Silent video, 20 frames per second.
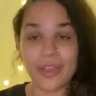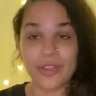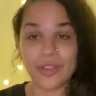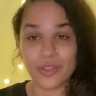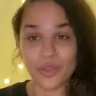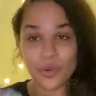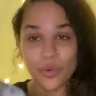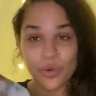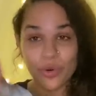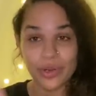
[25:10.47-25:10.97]

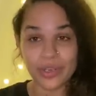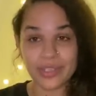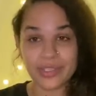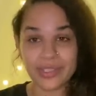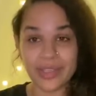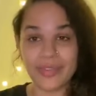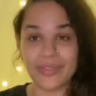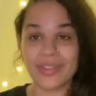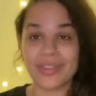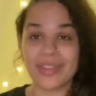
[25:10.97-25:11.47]
your
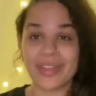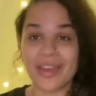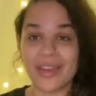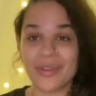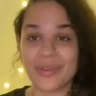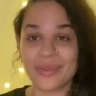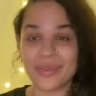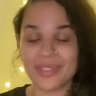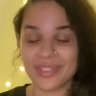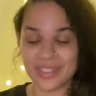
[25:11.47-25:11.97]
7th
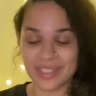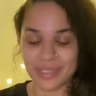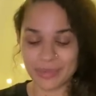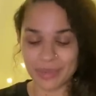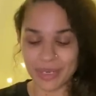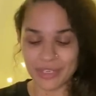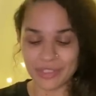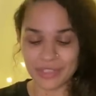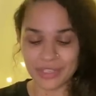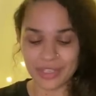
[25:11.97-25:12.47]
house,
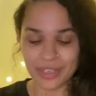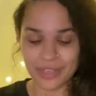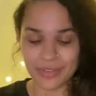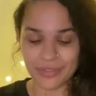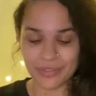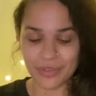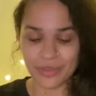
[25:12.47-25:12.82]
especially if